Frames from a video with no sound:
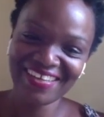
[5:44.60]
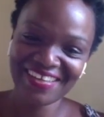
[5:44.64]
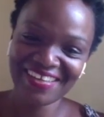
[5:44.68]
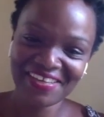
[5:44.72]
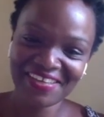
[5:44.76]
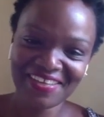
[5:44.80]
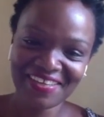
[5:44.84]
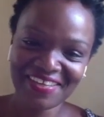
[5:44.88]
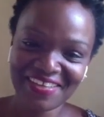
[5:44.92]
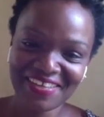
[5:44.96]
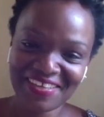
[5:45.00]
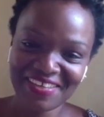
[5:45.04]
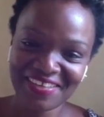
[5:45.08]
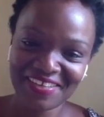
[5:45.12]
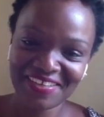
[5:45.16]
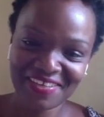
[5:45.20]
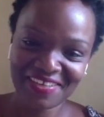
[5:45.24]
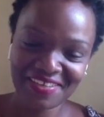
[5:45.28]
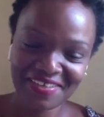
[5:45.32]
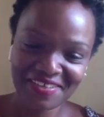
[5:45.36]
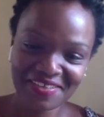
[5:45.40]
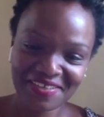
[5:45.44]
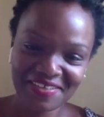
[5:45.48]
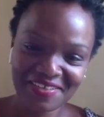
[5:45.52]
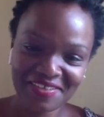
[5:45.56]

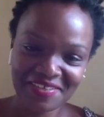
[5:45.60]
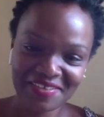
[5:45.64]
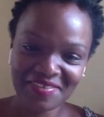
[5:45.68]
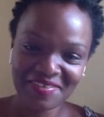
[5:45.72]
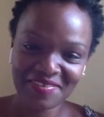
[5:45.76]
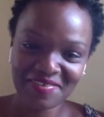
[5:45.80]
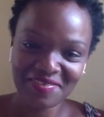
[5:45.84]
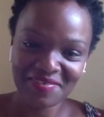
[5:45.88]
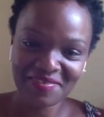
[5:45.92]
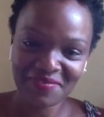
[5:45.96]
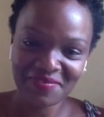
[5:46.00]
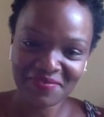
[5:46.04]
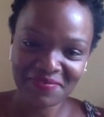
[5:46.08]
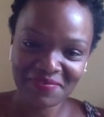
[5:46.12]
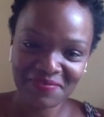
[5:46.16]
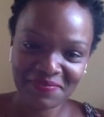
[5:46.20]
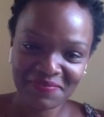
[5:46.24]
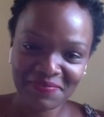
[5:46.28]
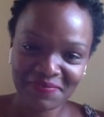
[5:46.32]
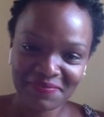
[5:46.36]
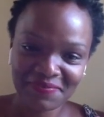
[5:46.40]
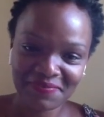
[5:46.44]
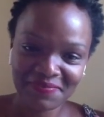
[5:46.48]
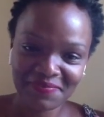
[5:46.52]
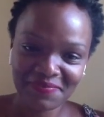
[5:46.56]

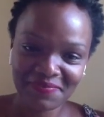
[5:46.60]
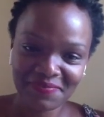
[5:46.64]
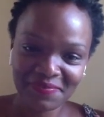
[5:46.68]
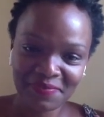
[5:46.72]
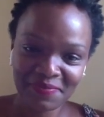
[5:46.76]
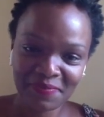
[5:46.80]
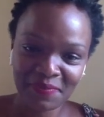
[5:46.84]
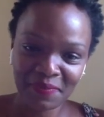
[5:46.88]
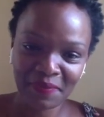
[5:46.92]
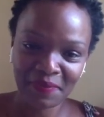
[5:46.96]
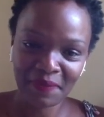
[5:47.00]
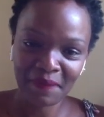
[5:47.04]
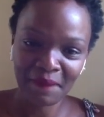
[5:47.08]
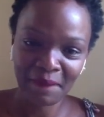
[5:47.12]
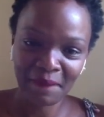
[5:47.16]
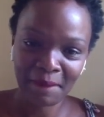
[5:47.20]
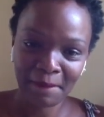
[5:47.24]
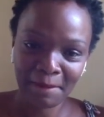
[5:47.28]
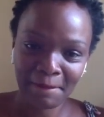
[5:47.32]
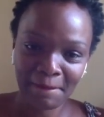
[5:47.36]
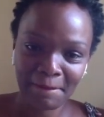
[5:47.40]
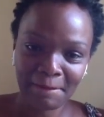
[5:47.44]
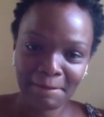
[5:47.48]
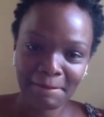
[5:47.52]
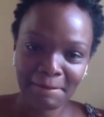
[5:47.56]

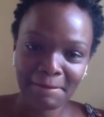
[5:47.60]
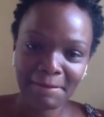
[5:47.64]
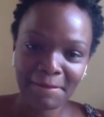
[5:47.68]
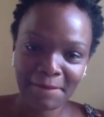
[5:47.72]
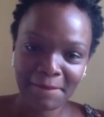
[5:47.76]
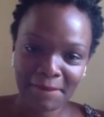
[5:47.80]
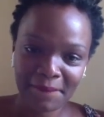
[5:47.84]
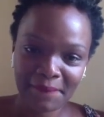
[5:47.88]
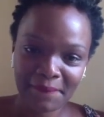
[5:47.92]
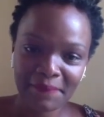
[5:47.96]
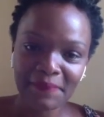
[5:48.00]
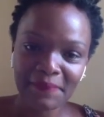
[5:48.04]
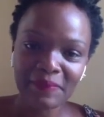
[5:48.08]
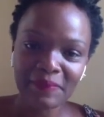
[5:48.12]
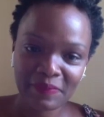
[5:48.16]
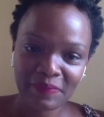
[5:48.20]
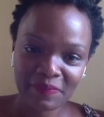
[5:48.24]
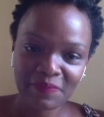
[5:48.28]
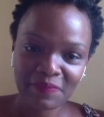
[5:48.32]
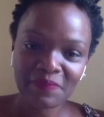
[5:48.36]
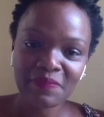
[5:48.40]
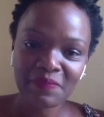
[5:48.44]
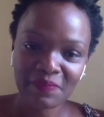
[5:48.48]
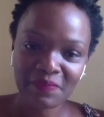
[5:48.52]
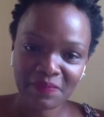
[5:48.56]

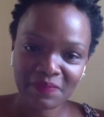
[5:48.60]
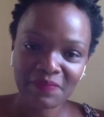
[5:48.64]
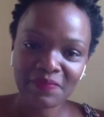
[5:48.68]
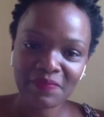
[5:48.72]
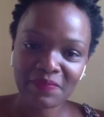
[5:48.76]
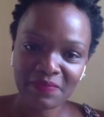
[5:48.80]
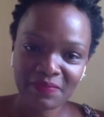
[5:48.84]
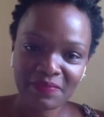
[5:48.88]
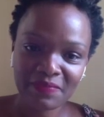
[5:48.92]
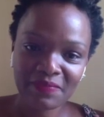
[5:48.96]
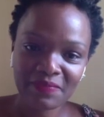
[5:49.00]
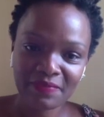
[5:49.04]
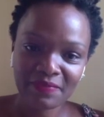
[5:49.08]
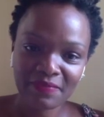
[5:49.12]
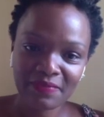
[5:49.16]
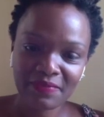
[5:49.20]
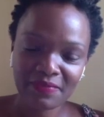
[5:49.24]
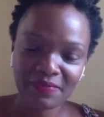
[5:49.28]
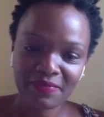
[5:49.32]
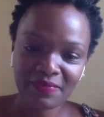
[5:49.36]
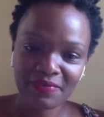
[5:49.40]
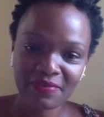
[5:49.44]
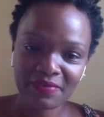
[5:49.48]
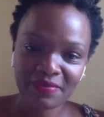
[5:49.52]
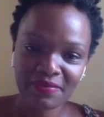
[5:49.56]

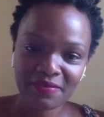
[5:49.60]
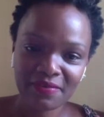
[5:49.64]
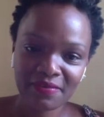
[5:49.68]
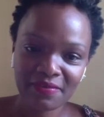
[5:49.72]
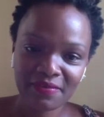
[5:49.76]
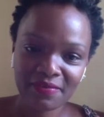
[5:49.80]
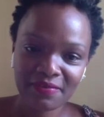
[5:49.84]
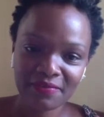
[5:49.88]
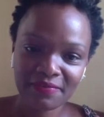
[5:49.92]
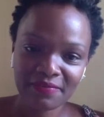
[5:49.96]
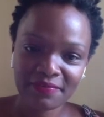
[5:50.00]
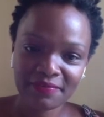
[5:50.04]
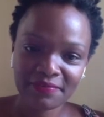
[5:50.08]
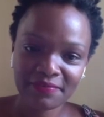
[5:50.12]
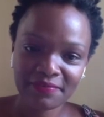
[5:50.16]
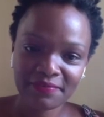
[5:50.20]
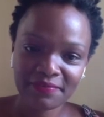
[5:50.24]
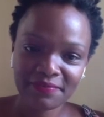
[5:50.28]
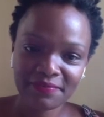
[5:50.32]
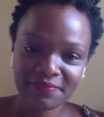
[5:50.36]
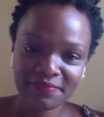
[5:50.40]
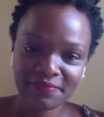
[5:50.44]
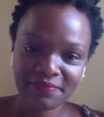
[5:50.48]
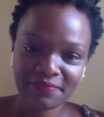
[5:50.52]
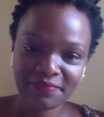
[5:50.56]

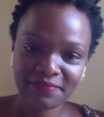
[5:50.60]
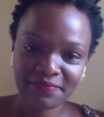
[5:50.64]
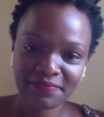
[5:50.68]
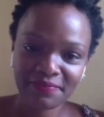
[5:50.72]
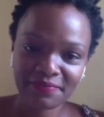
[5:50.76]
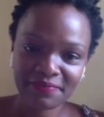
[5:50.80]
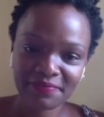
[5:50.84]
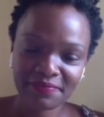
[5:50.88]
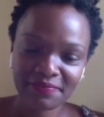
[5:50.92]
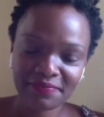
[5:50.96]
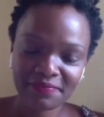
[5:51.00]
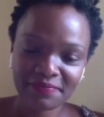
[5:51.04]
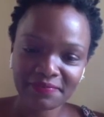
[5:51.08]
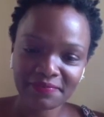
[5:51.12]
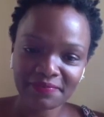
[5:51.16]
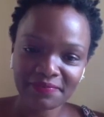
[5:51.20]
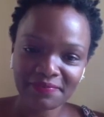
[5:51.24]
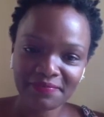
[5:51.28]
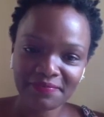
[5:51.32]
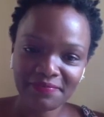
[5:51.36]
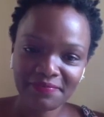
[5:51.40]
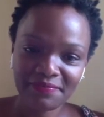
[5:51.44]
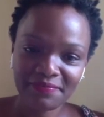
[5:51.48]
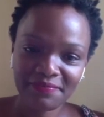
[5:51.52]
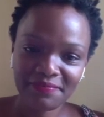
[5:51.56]

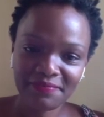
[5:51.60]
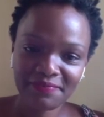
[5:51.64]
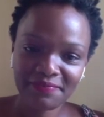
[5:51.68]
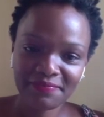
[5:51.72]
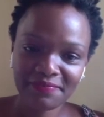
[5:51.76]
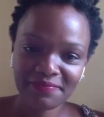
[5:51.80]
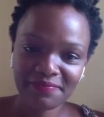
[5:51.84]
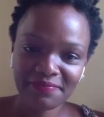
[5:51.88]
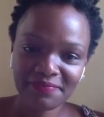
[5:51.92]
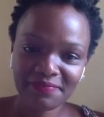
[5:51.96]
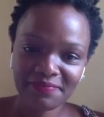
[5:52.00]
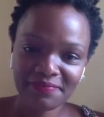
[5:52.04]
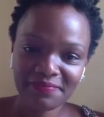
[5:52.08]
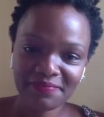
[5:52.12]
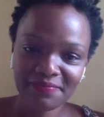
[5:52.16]
This person isn't speaking.